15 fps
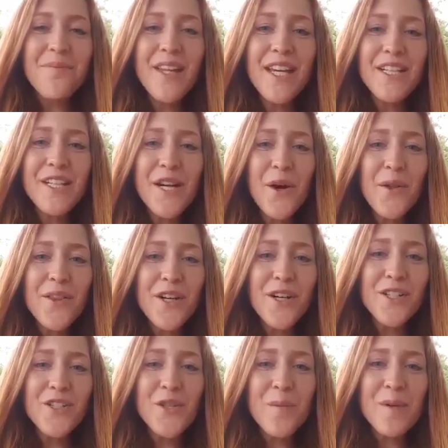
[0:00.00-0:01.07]
You know, there
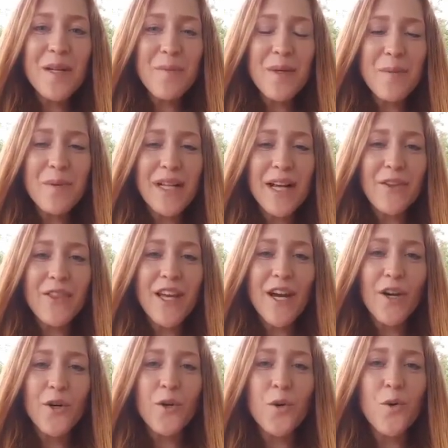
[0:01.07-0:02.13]
are so many people out
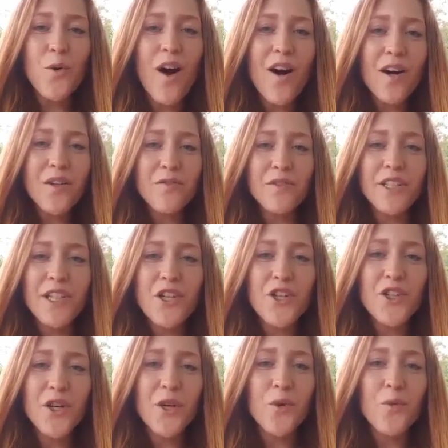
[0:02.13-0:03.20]
there who aren't really
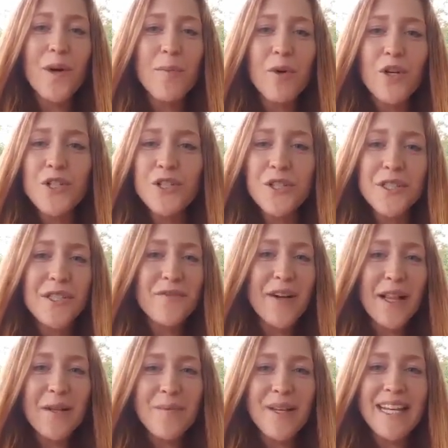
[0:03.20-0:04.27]
sure what personal
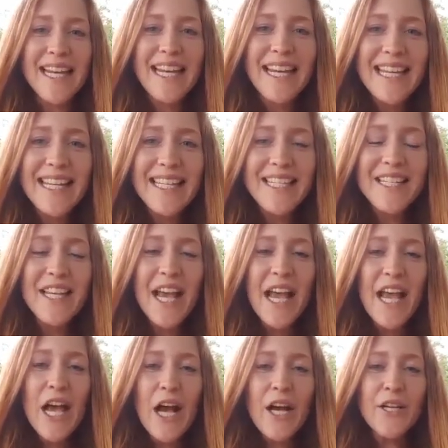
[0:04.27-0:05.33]
development is.
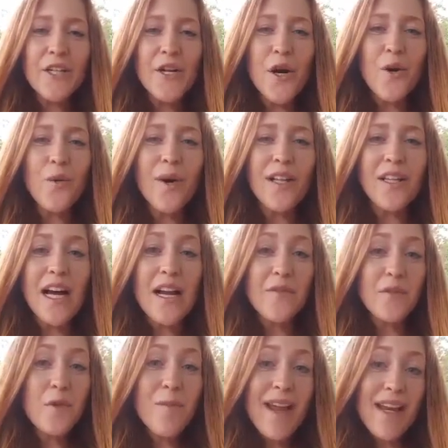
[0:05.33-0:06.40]
You know, a lot of
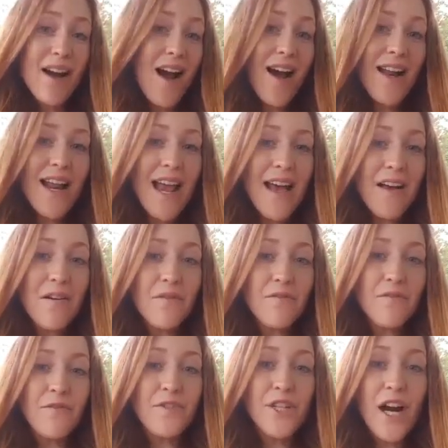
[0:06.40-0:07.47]
you may not have
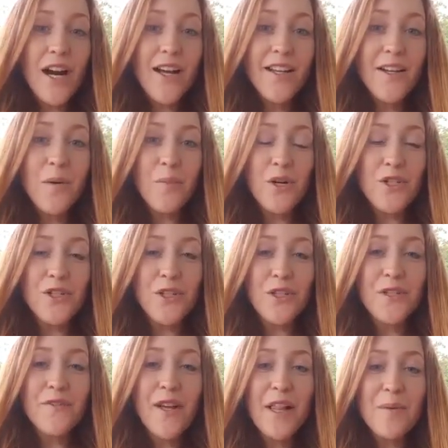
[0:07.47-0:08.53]
done a personal
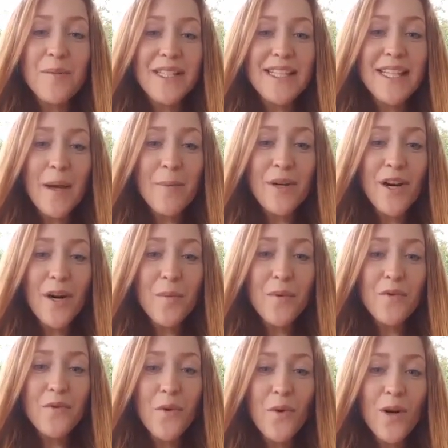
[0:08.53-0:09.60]
development seminar
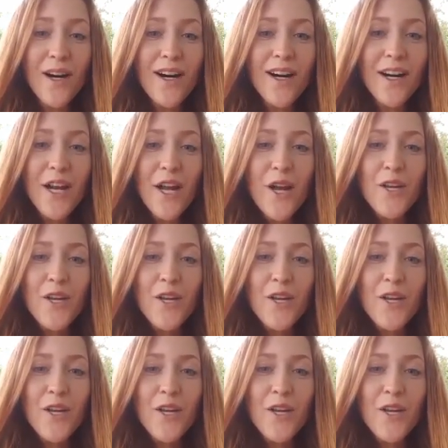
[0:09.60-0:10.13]
before.